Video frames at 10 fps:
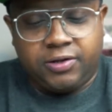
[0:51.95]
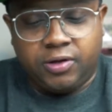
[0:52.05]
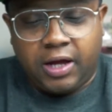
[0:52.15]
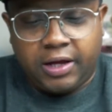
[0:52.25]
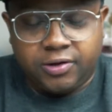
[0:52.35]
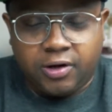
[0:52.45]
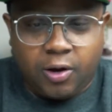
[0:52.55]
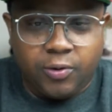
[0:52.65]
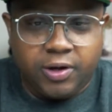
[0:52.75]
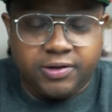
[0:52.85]
You guys are
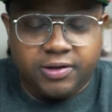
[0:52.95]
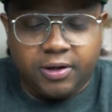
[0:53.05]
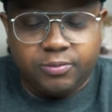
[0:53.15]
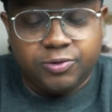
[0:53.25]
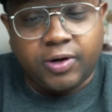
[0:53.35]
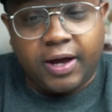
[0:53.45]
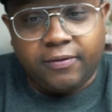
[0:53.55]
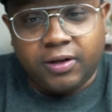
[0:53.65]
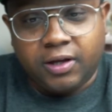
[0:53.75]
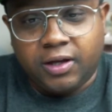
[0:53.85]
always
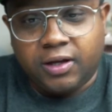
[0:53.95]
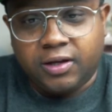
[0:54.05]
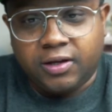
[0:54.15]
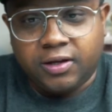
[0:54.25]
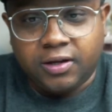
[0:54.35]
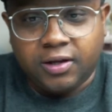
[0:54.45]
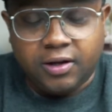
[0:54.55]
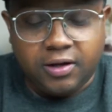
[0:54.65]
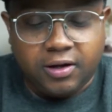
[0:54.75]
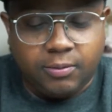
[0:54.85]
traveling, and
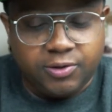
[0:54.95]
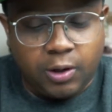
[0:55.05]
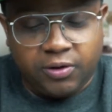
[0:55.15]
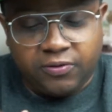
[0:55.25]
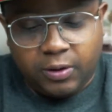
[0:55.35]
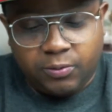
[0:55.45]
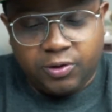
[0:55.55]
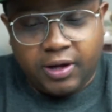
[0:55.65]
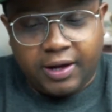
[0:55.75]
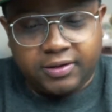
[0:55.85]
it's always fun when you
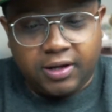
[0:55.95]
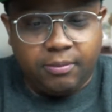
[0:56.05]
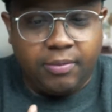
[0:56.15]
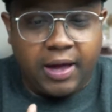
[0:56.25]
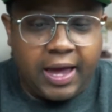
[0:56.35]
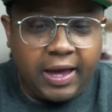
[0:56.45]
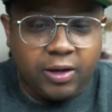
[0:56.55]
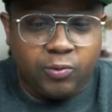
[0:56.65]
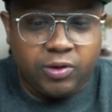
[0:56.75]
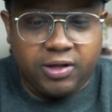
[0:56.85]
guys come back
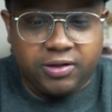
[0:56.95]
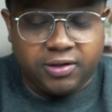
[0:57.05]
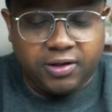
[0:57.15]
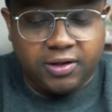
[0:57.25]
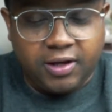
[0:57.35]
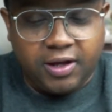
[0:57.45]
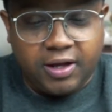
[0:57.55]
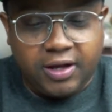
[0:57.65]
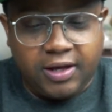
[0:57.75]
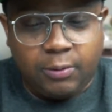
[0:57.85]
and we get to
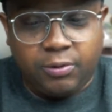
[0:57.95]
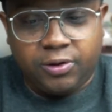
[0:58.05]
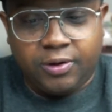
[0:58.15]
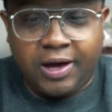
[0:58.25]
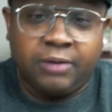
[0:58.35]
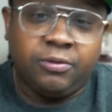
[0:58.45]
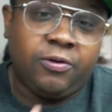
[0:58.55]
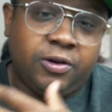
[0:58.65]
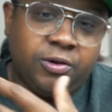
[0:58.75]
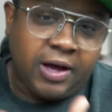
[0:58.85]
hang out with you guys before
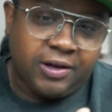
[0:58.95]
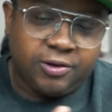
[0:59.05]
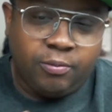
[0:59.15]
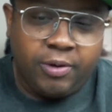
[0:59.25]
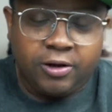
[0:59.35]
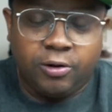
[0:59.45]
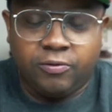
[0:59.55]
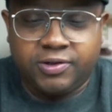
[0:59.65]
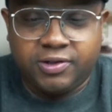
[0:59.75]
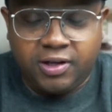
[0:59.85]
you guys go back
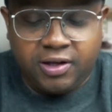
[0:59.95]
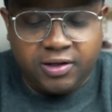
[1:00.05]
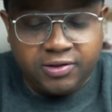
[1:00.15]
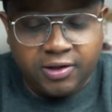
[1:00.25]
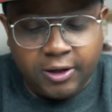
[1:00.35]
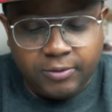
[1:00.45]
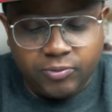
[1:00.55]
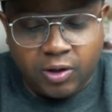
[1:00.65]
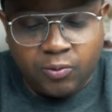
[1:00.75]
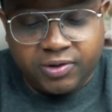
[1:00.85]
overseas
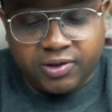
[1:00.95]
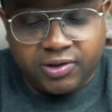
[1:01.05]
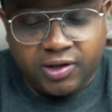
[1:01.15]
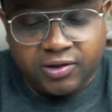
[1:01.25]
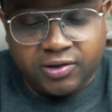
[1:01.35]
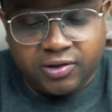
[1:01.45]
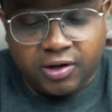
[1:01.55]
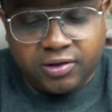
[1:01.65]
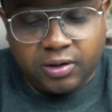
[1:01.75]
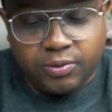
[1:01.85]
once the season
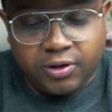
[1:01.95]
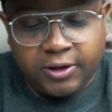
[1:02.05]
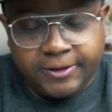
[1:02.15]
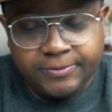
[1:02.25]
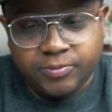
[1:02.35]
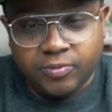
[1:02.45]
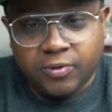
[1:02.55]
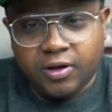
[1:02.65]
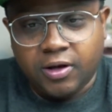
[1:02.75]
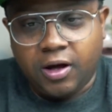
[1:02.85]
starts up again.
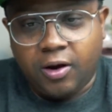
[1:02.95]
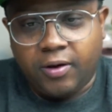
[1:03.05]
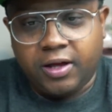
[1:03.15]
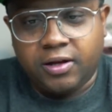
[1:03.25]
All right.